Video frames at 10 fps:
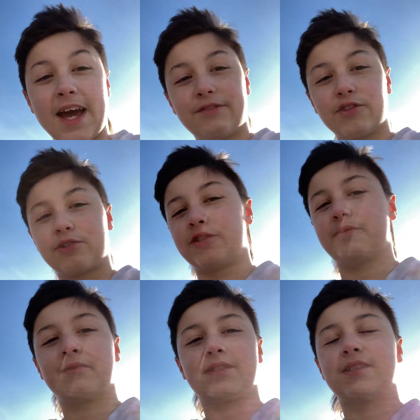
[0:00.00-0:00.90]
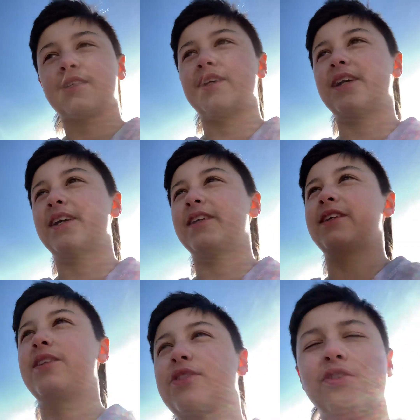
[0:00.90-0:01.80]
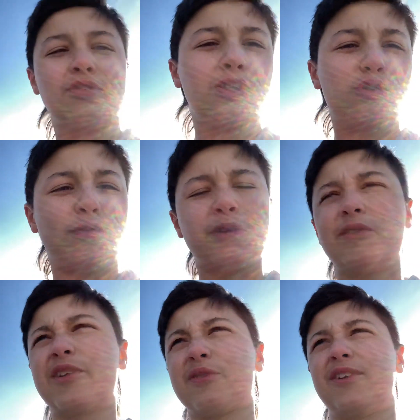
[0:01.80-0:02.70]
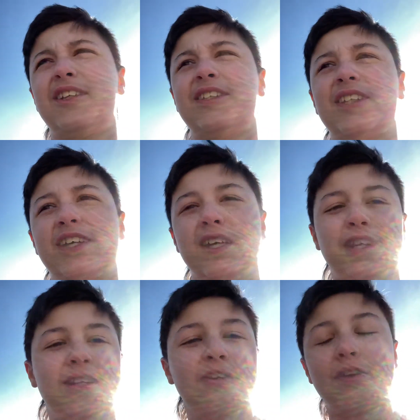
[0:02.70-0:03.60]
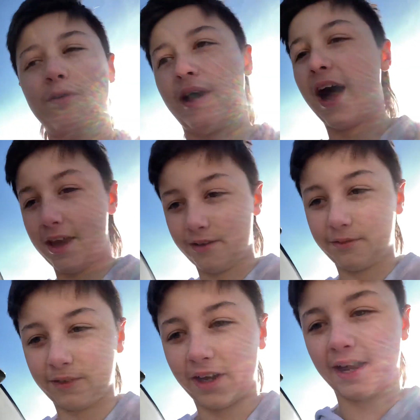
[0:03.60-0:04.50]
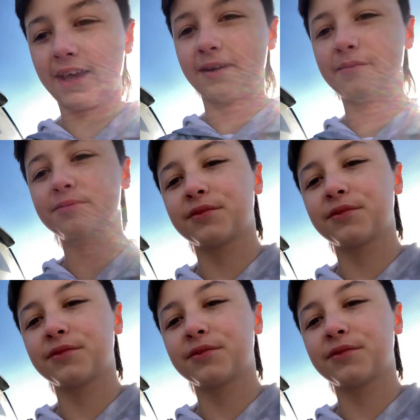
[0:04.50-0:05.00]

after Christmas, and it is currently 21 degrees in Ohio where I am,